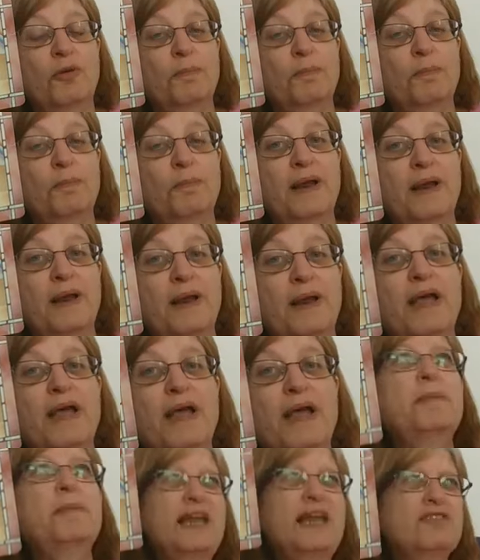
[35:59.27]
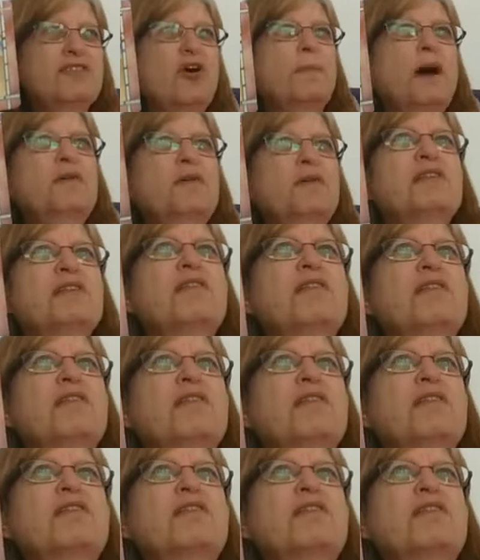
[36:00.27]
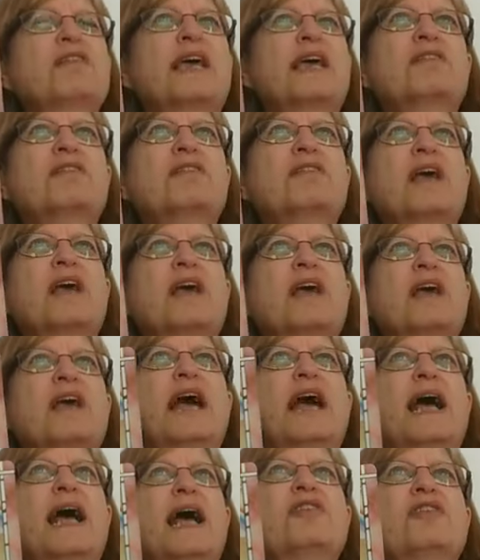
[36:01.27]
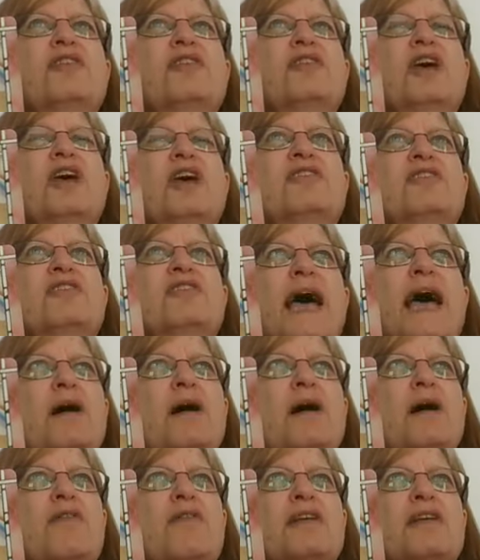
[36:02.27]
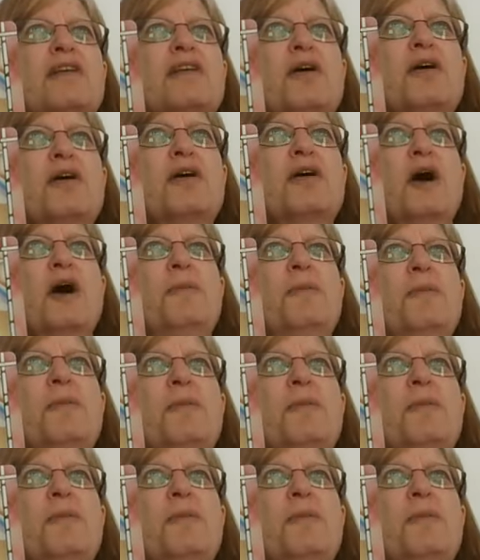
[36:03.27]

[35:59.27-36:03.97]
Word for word: and so please stop posting things and scaremongering. So putting a